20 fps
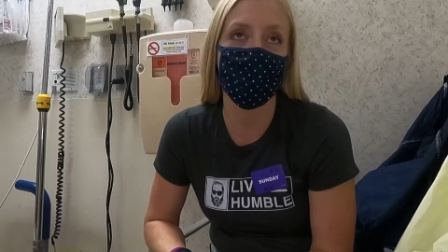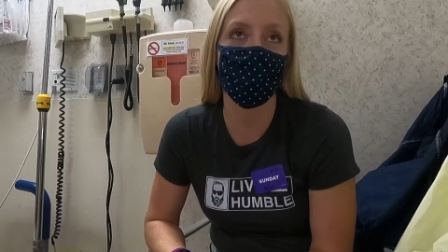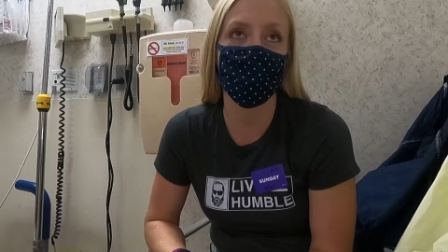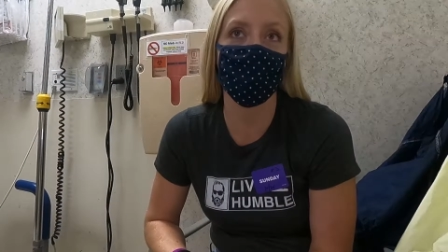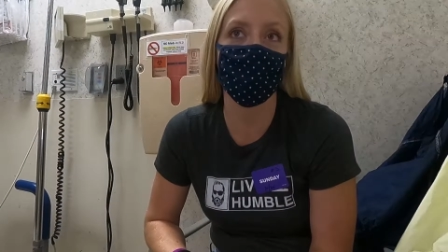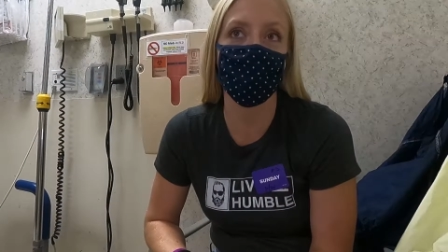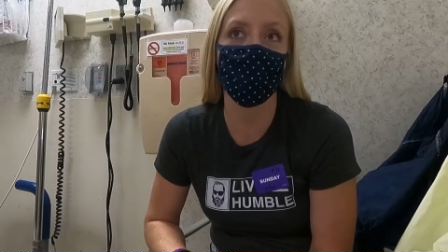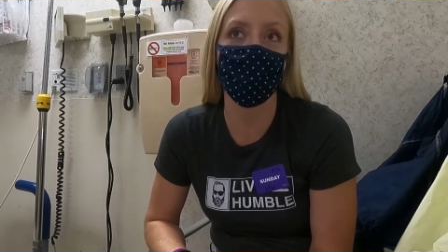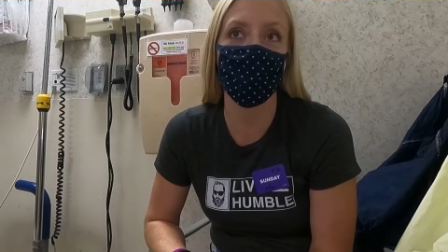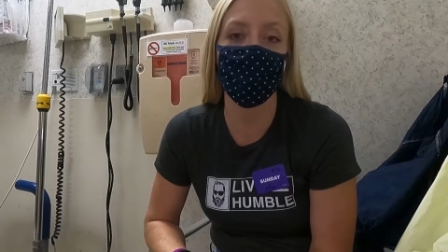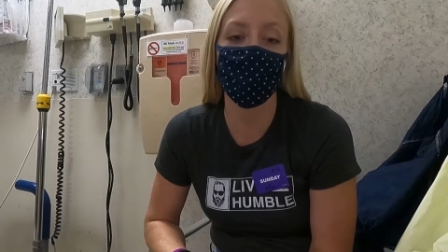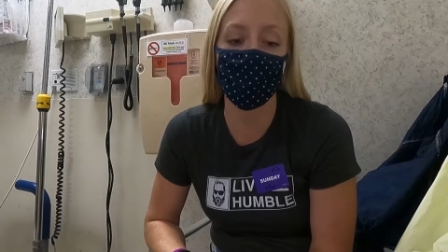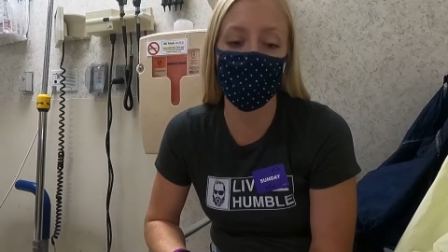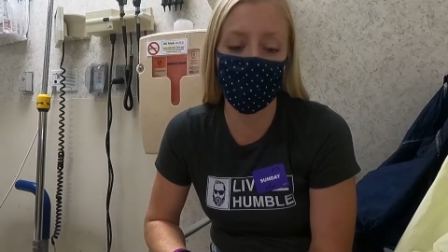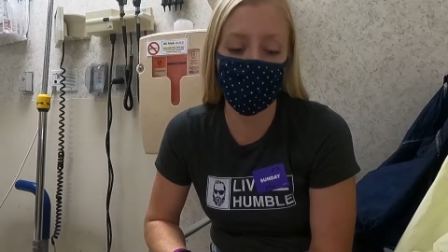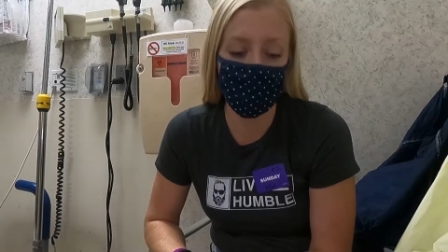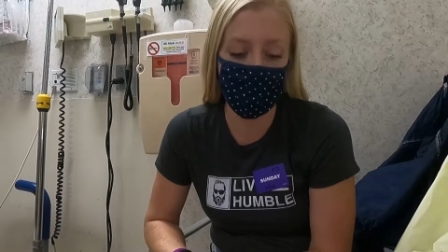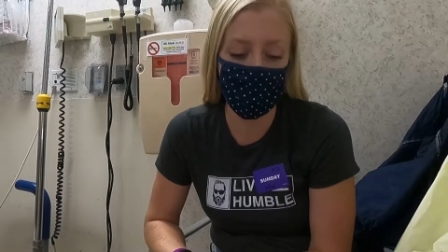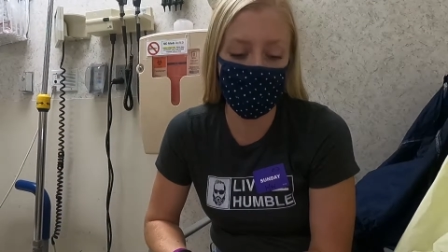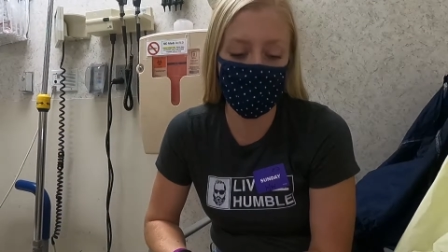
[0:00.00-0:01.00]
uh, we're back
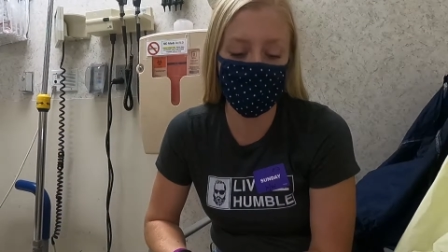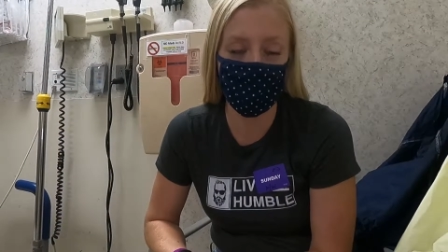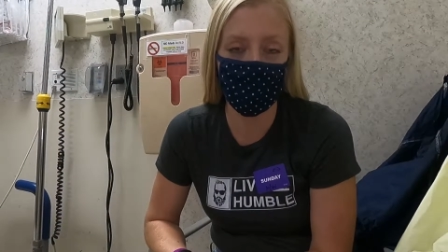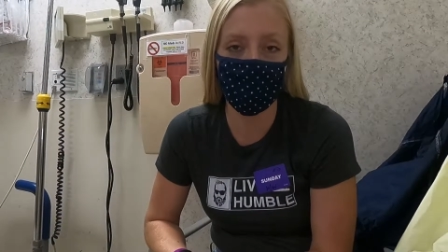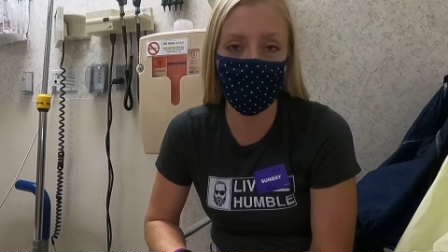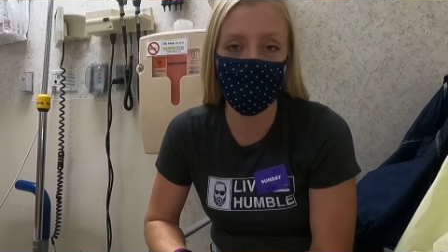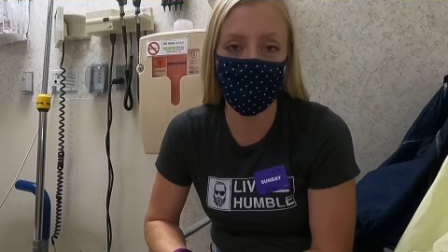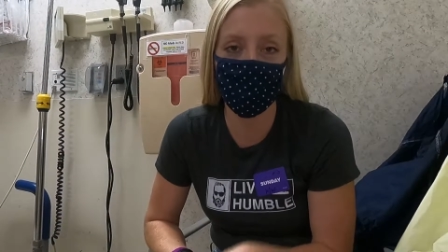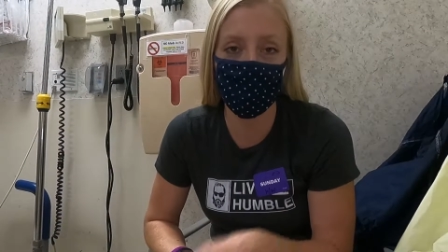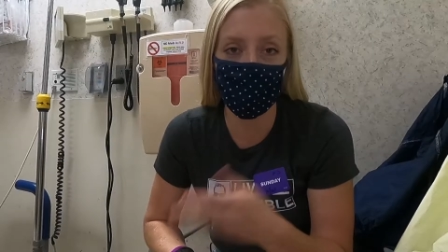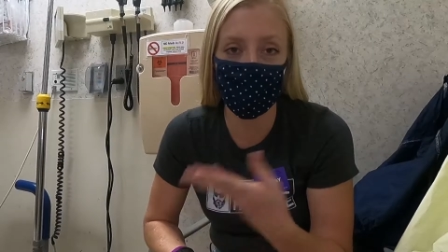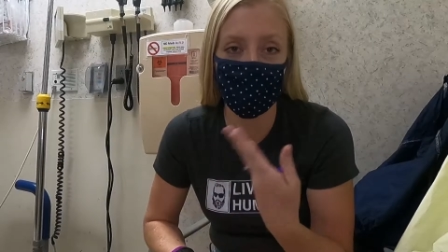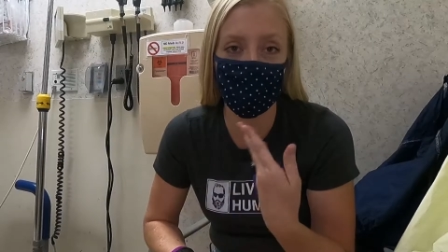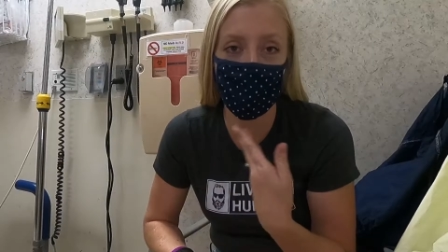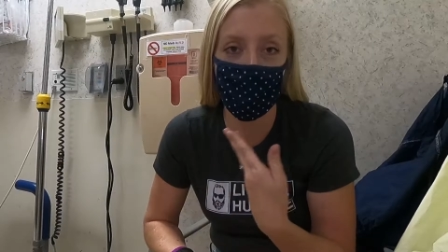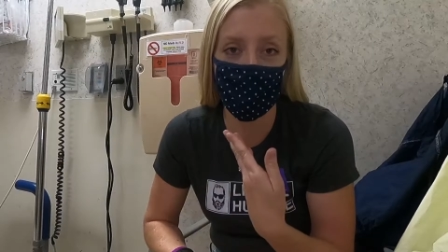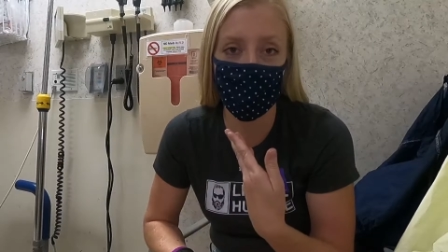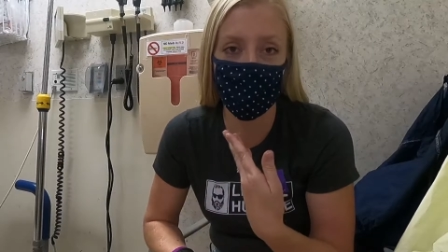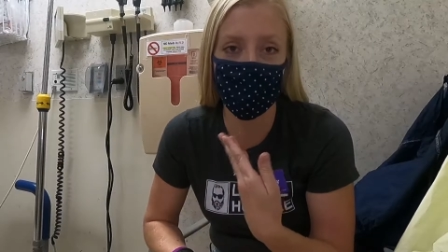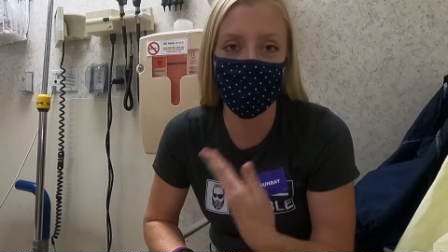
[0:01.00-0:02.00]
in the hospital, so
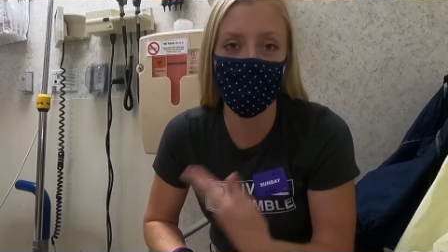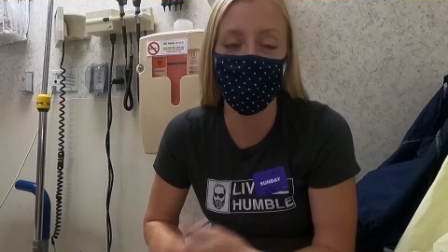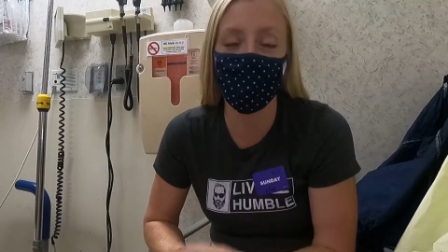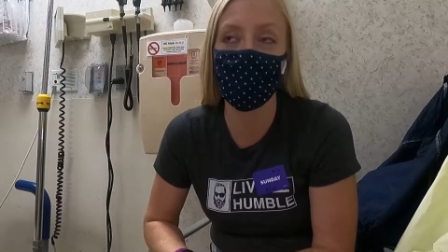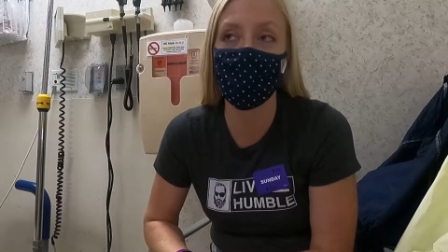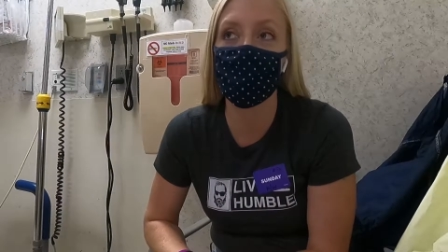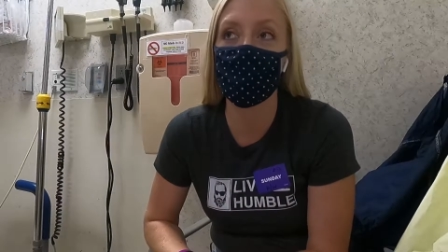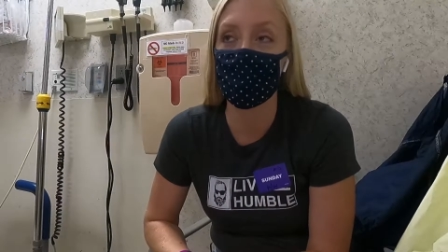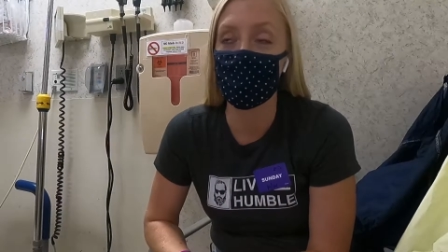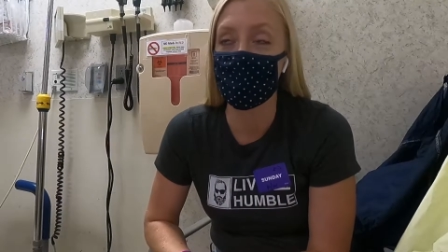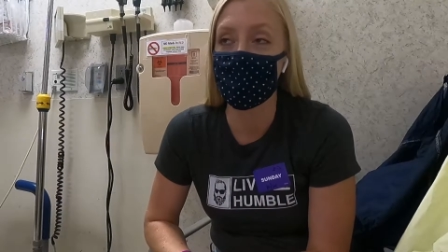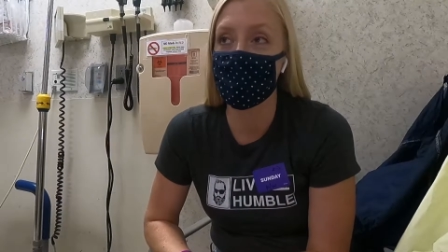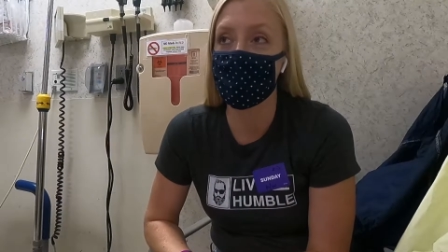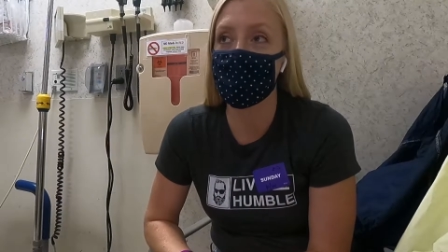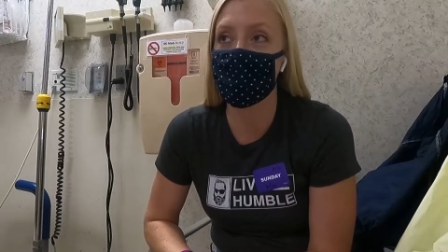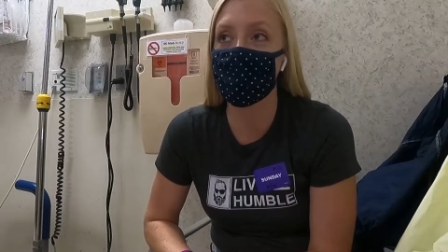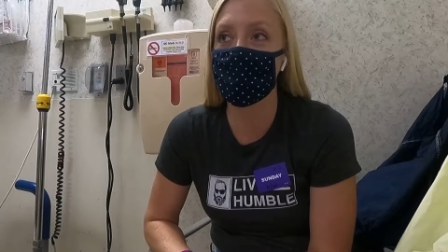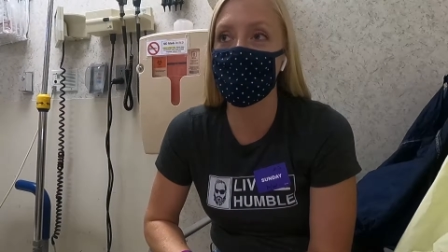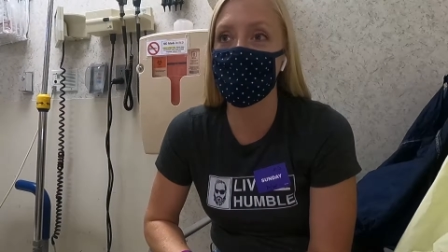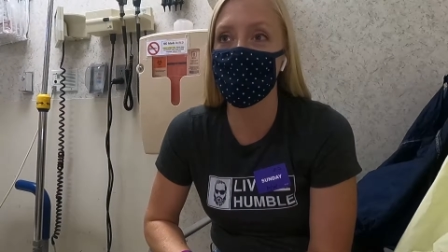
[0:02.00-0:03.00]
mask is on.
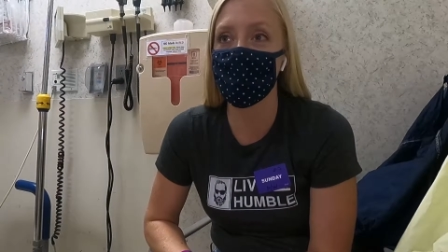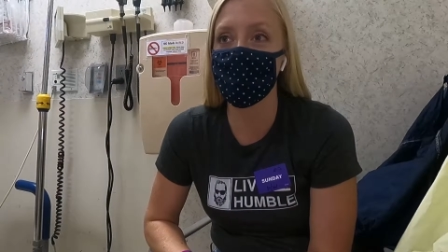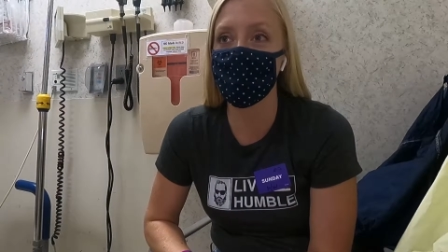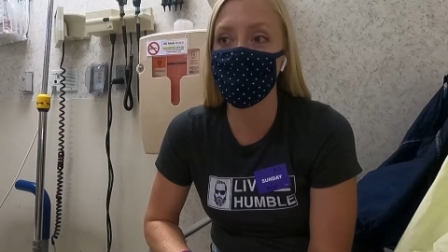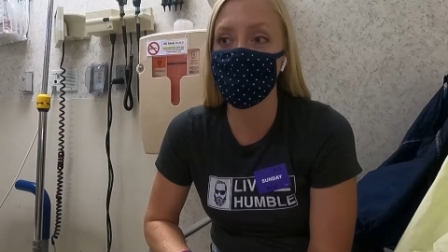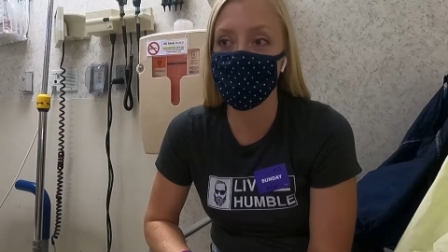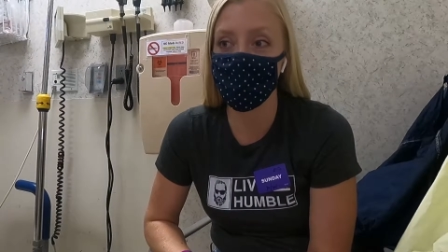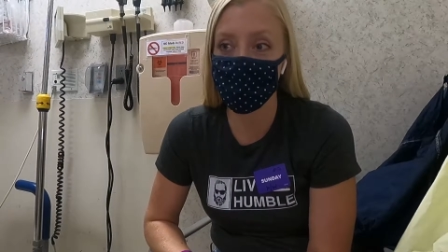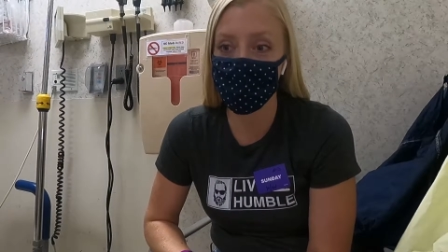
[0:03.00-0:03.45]
Um,